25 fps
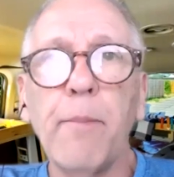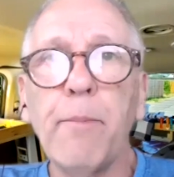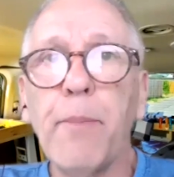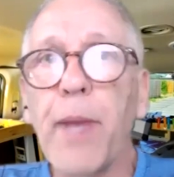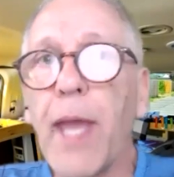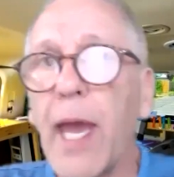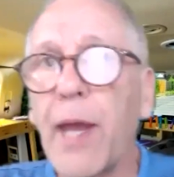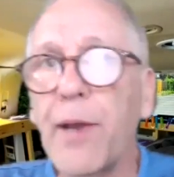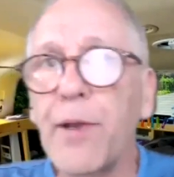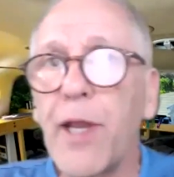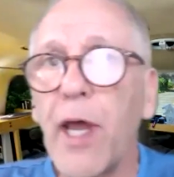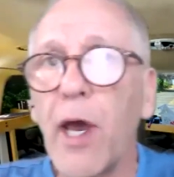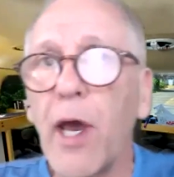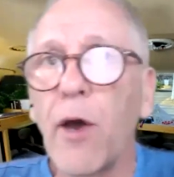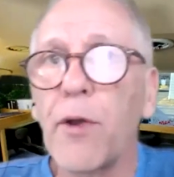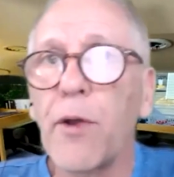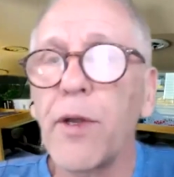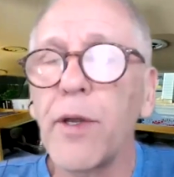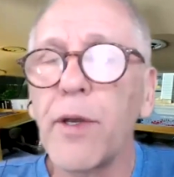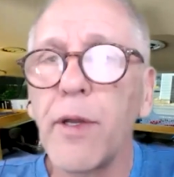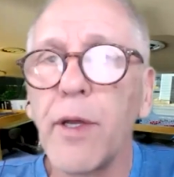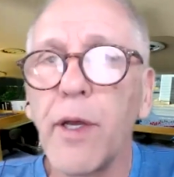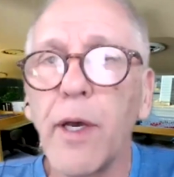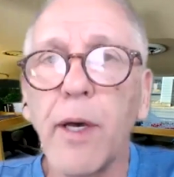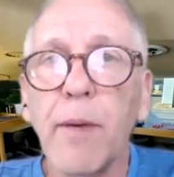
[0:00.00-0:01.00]
panned out
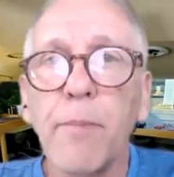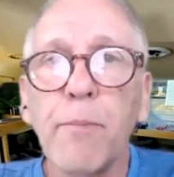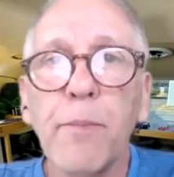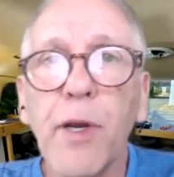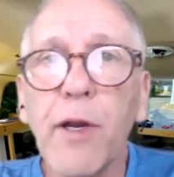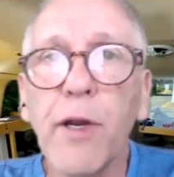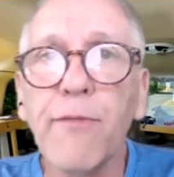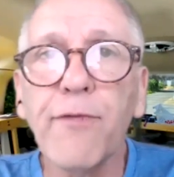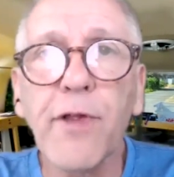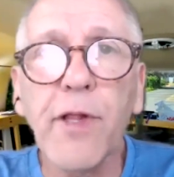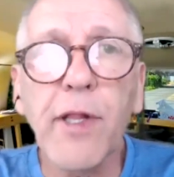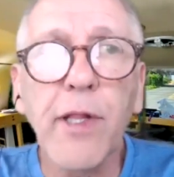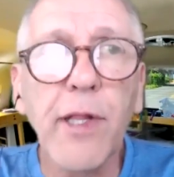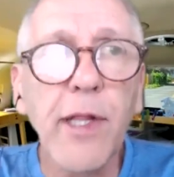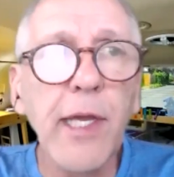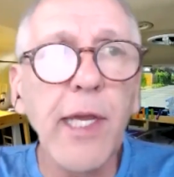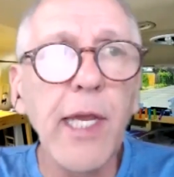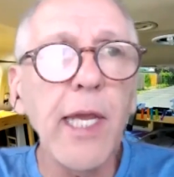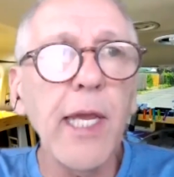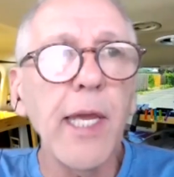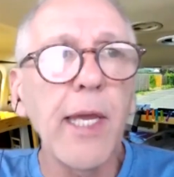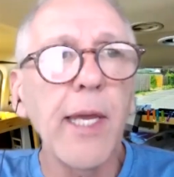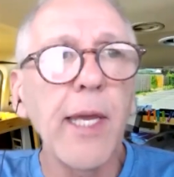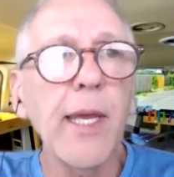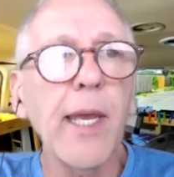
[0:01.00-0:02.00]

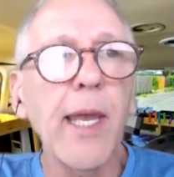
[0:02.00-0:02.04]
perfectly,